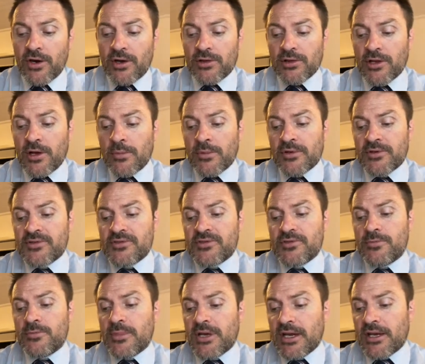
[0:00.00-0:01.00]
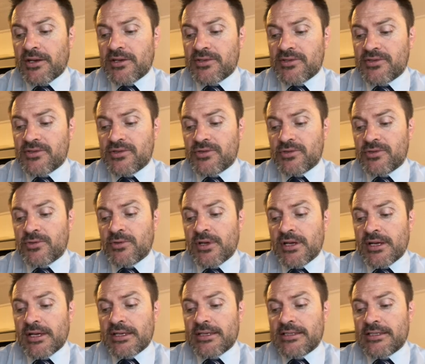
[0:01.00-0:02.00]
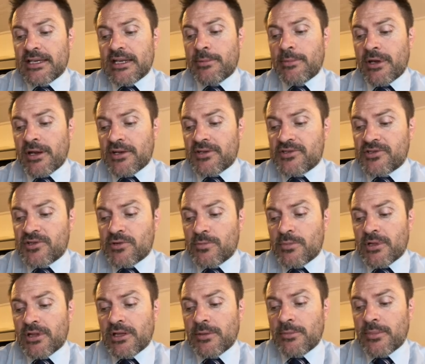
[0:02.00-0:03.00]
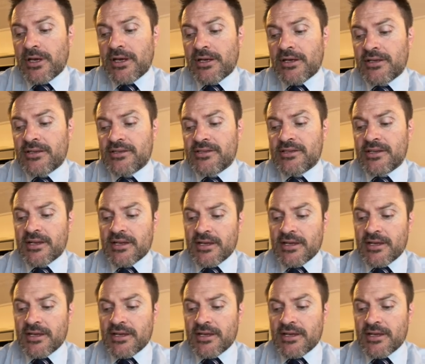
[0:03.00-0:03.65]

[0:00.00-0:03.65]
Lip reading: kilometers to meters to centimeters to millimeters,